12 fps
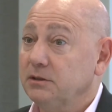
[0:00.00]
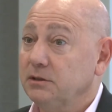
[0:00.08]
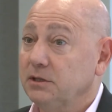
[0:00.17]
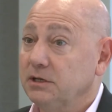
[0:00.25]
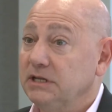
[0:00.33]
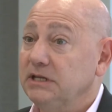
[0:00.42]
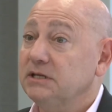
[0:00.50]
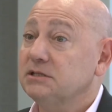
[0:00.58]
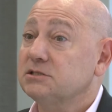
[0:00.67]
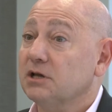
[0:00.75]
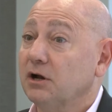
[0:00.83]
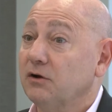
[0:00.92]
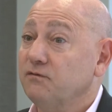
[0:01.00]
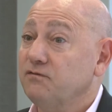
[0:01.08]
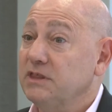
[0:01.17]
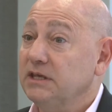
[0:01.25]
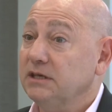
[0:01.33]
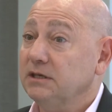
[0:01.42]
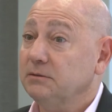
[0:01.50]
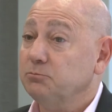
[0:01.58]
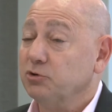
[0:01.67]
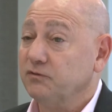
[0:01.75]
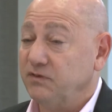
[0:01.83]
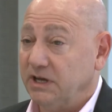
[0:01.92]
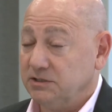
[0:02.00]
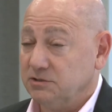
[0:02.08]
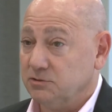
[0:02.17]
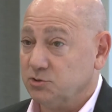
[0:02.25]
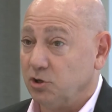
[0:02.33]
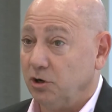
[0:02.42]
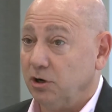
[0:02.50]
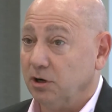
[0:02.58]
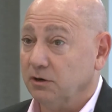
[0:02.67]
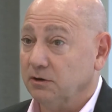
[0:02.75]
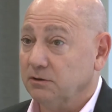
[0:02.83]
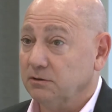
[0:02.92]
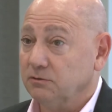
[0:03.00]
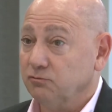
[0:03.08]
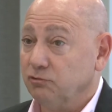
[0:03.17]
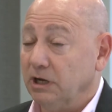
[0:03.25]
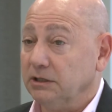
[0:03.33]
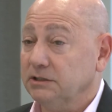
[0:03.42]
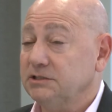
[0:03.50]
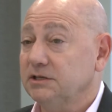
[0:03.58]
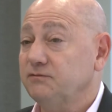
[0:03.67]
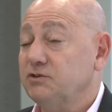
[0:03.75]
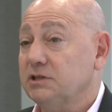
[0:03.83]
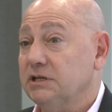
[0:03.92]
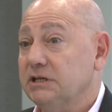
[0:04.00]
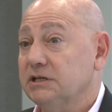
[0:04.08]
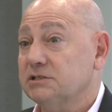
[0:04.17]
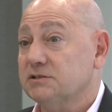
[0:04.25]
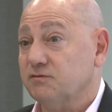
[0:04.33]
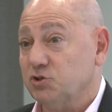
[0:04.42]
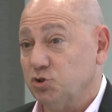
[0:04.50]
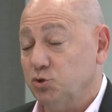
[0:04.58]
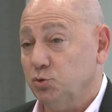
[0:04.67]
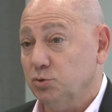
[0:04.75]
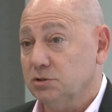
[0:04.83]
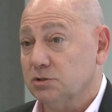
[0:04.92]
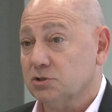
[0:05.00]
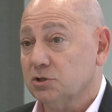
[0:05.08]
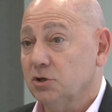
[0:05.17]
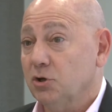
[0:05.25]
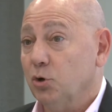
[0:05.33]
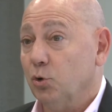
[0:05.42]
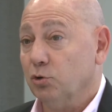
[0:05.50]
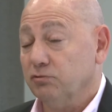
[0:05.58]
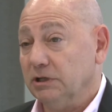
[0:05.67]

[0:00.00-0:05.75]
the needs of the professors are relative to the needs of the students or